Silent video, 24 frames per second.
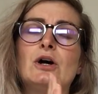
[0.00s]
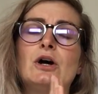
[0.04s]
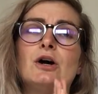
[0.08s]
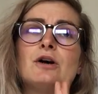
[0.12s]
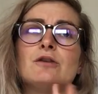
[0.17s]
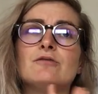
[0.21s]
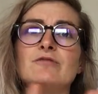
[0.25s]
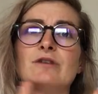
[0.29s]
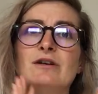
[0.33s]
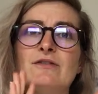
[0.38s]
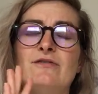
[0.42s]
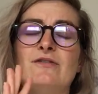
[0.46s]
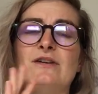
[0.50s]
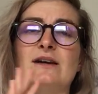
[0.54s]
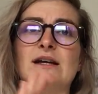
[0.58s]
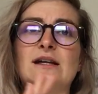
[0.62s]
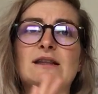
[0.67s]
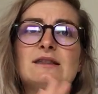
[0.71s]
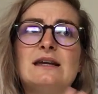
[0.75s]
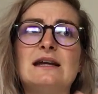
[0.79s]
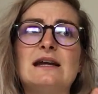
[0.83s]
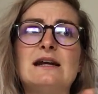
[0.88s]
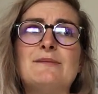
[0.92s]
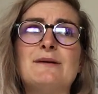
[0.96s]

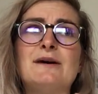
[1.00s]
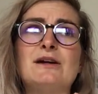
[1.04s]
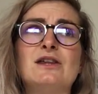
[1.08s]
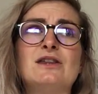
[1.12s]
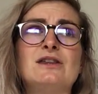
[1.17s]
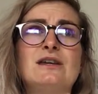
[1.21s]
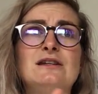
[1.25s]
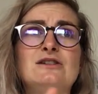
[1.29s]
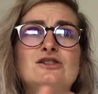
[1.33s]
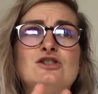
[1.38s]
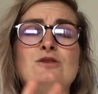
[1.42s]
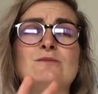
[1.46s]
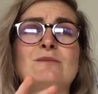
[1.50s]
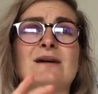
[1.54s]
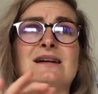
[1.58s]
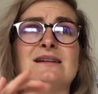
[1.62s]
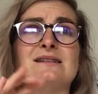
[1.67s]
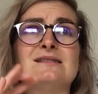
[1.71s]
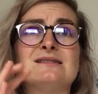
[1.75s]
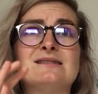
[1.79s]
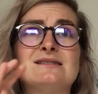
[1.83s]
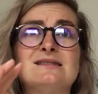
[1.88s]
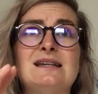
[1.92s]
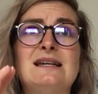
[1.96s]
horrific. Think about the things you might
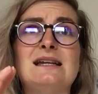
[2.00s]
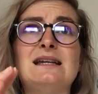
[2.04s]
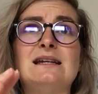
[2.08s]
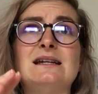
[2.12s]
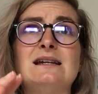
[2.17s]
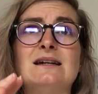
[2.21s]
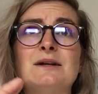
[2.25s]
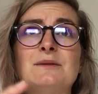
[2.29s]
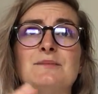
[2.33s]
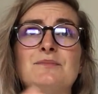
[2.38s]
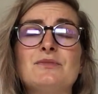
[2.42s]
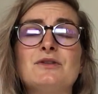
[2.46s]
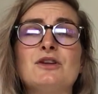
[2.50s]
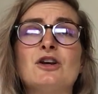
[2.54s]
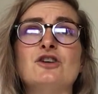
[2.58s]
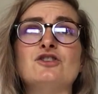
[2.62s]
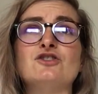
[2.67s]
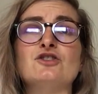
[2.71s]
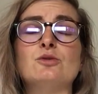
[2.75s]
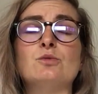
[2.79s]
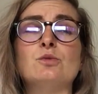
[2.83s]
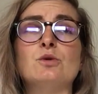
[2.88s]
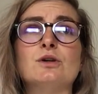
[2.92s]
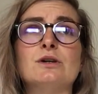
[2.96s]
see as
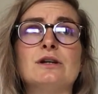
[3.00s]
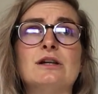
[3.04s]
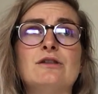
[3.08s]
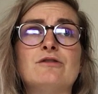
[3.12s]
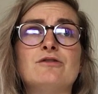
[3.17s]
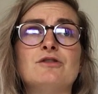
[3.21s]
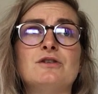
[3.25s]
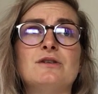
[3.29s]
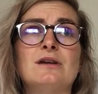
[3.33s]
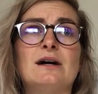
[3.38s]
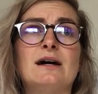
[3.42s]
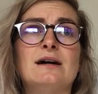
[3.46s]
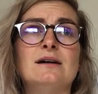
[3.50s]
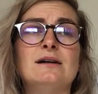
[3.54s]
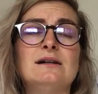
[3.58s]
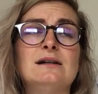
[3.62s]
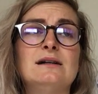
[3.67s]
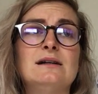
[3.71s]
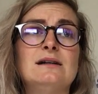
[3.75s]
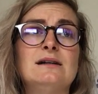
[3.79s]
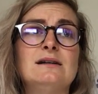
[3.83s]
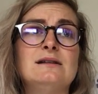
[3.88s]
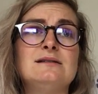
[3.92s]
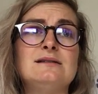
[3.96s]
you're walking through that
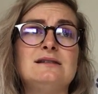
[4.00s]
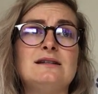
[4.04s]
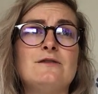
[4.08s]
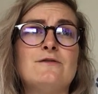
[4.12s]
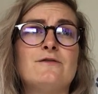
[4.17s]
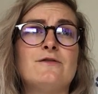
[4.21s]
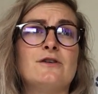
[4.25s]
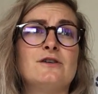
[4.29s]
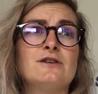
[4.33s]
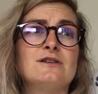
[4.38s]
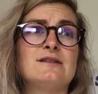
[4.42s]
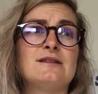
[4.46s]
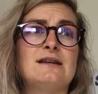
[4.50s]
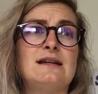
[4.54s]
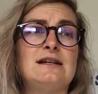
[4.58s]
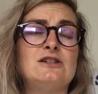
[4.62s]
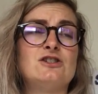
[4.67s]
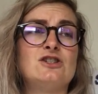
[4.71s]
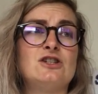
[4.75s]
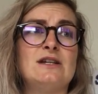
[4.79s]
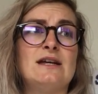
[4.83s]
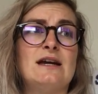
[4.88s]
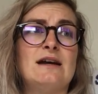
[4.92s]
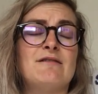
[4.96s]

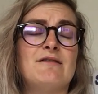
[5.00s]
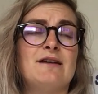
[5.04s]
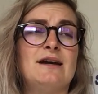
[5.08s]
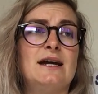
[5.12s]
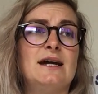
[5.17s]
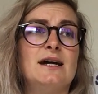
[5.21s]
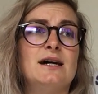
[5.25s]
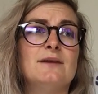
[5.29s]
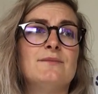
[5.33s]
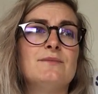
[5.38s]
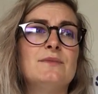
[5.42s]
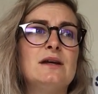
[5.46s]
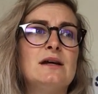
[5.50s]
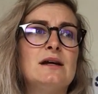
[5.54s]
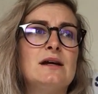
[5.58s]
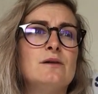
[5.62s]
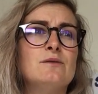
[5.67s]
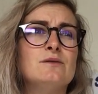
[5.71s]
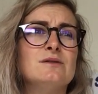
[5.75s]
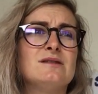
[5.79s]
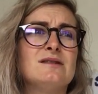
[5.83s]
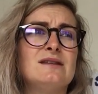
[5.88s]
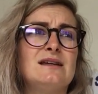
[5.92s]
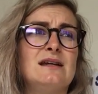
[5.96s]
deforestation area.
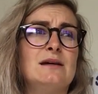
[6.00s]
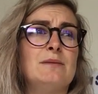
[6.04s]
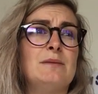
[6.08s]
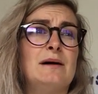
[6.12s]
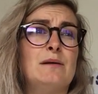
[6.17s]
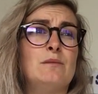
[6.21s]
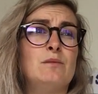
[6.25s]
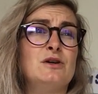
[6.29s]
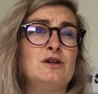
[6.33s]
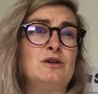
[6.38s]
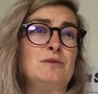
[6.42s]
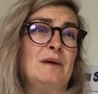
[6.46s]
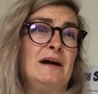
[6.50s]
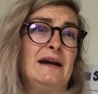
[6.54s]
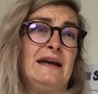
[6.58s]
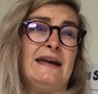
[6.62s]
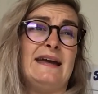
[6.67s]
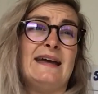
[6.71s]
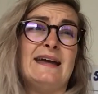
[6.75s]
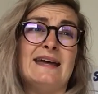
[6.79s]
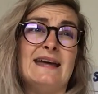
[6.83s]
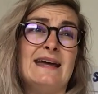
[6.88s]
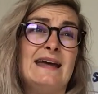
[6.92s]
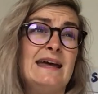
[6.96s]
Think about what you might
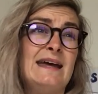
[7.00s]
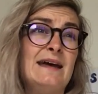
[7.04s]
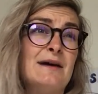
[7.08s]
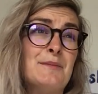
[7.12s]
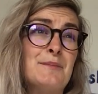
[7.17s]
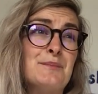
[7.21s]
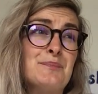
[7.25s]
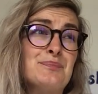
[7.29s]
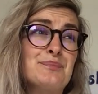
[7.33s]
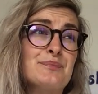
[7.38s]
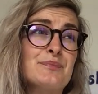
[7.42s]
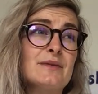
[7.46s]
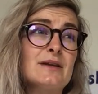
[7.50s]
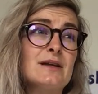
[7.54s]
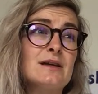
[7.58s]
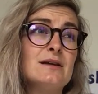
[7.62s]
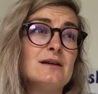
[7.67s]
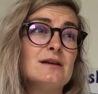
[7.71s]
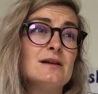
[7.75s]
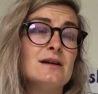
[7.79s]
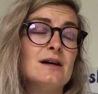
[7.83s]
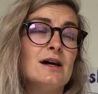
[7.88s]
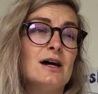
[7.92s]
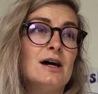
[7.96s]
hear.
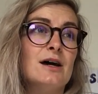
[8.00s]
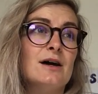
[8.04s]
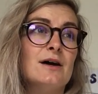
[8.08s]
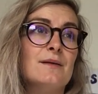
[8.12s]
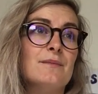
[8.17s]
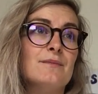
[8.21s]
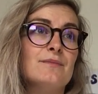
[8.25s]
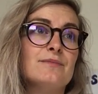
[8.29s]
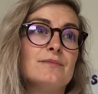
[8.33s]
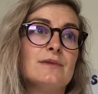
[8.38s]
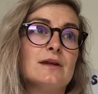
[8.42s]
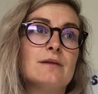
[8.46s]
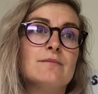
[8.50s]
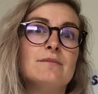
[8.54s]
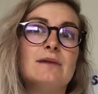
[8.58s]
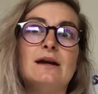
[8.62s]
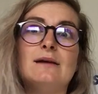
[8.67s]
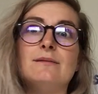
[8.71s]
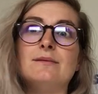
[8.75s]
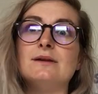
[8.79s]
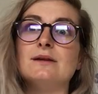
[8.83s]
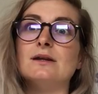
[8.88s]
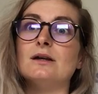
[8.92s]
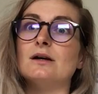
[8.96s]

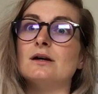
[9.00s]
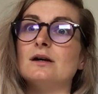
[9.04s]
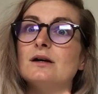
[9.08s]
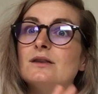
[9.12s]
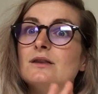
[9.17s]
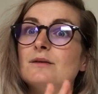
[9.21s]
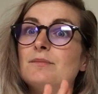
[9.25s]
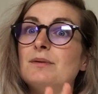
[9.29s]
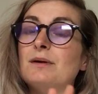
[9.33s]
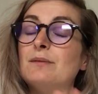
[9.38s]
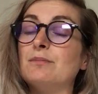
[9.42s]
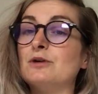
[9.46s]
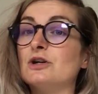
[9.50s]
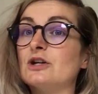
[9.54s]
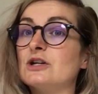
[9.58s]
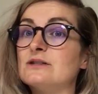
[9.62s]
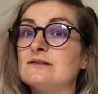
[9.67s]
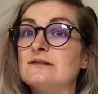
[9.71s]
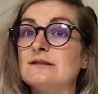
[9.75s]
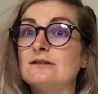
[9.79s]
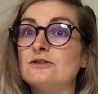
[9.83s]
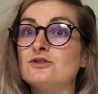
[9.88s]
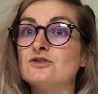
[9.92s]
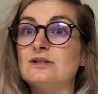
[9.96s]
Maybe the people
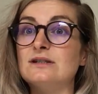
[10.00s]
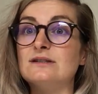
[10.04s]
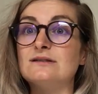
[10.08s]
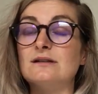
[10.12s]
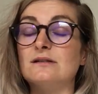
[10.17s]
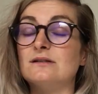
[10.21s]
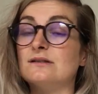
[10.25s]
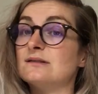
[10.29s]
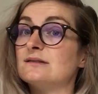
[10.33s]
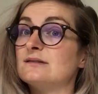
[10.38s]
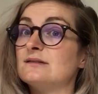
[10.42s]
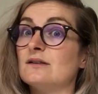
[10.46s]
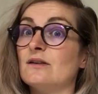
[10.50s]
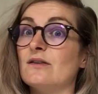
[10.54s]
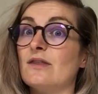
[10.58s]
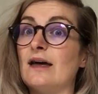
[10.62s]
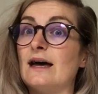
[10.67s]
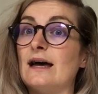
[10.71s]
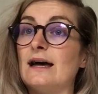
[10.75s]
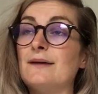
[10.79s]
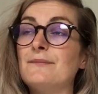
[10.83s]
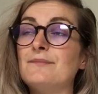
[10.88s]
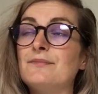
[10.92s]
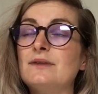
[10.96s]
cutting the trees down are still
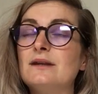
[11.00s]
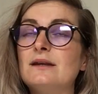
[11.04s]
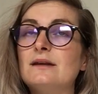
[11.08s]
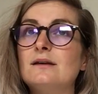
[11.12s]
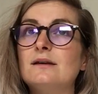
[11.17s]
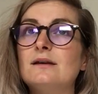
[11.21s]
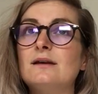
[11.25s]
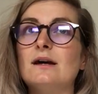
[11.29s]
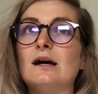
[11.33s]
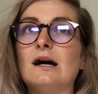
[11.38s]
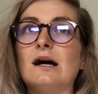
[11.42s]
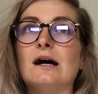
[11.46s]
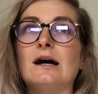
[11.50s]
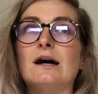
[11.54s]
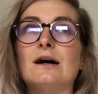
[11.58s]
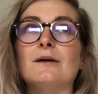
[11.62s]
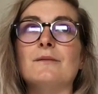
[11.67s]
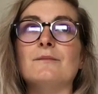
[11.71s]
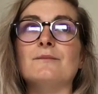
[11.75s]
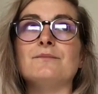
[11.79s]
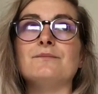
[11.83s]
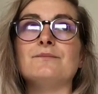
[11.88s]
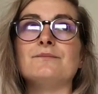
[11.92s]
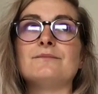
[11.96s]
there.
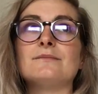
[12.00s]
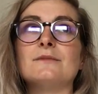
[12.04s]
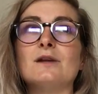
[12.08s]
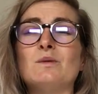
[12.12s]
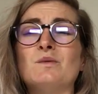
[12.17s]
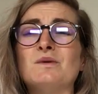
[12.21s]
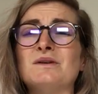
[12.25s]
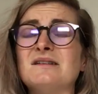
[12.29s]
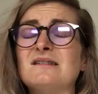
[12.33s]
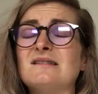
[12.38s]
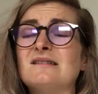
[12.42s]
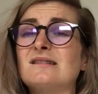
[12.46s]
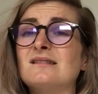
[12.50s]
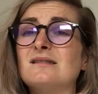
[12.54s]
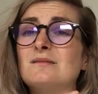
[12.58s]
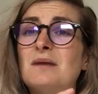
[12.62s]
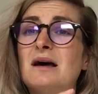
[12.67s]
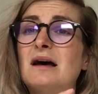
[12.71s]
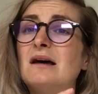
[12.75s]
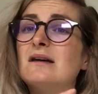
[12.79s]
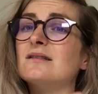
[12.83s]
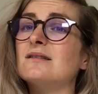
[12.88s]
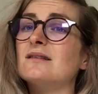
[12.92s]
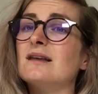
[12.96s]
What it
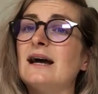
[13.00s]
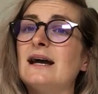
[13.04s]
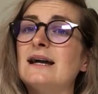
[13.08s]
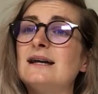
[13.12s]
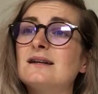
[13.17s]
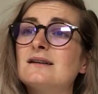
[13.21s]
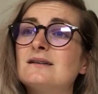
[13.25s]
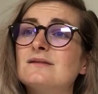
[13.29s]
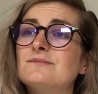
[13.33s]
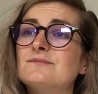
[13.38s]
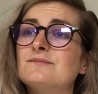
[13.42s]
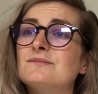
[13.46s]
smells like.